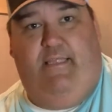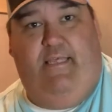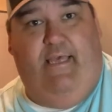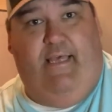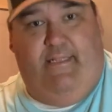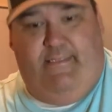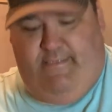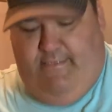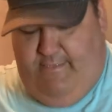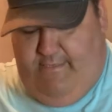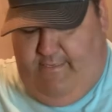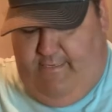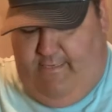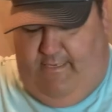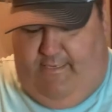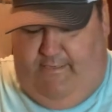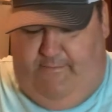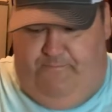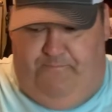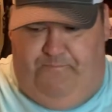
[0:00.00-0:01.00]
yet.
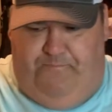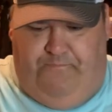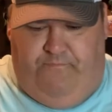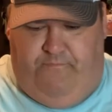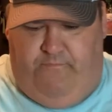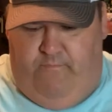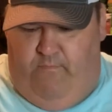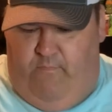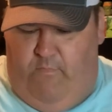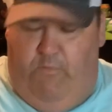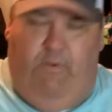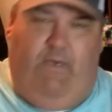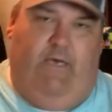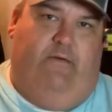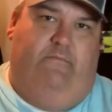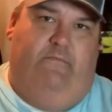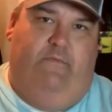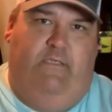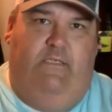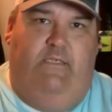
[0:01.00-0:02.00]
Um,
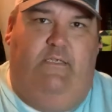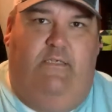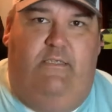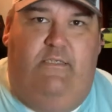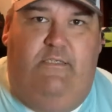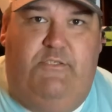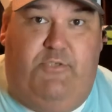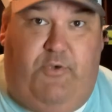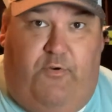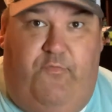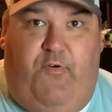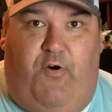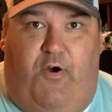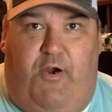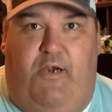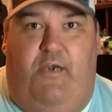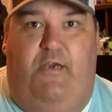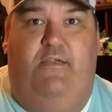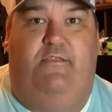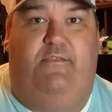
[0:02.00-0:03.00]
well, so
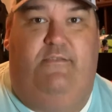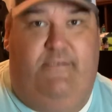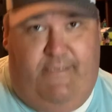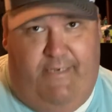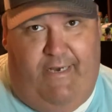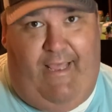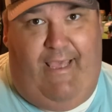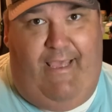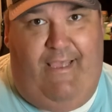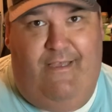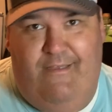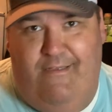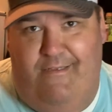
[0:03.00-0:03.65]
far today,